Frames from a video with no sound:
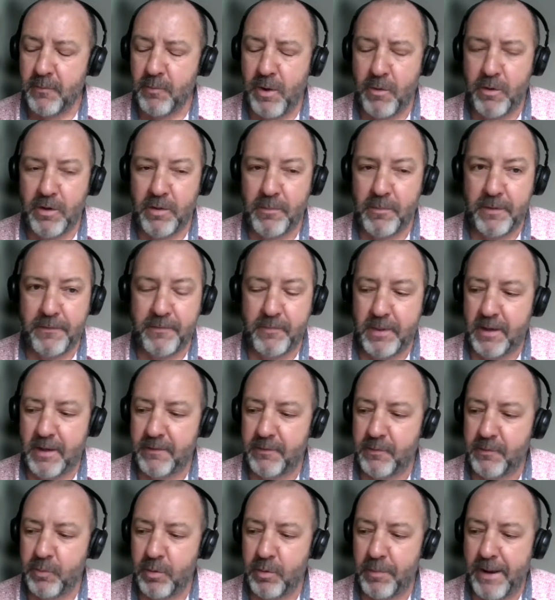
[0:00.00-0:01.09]
And welcoming for me
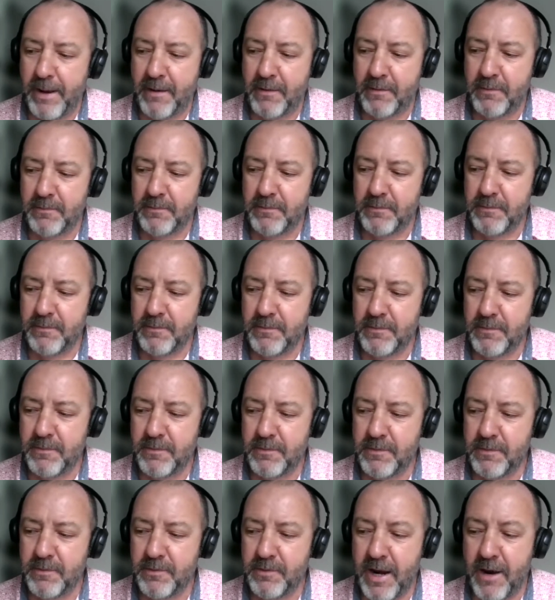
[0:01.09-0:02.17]
is all about
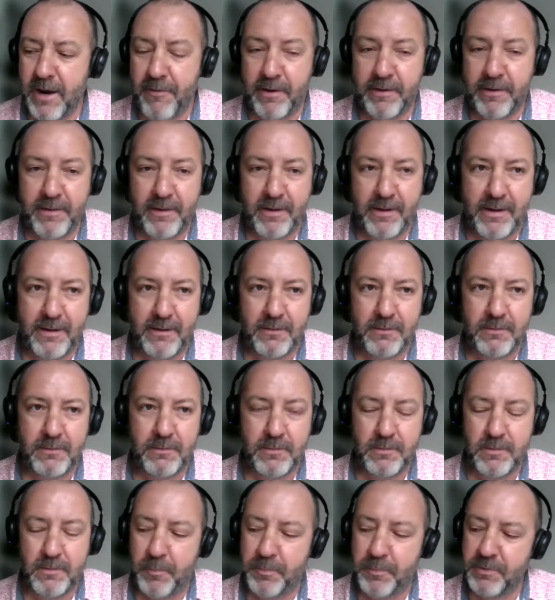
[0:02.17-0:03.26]
sharing the little
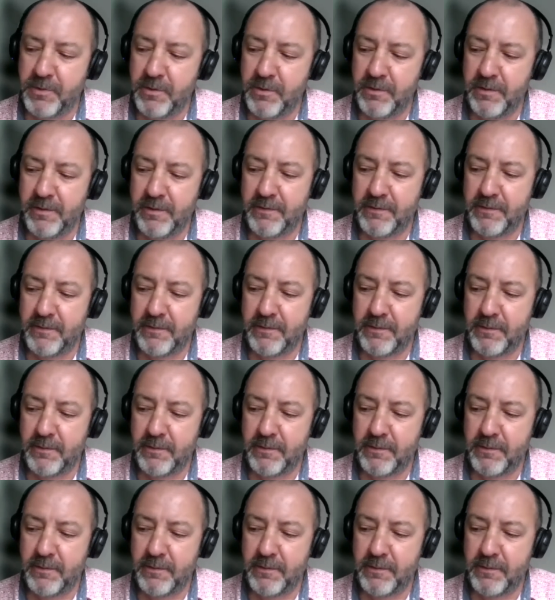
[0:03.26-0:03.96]
opportunities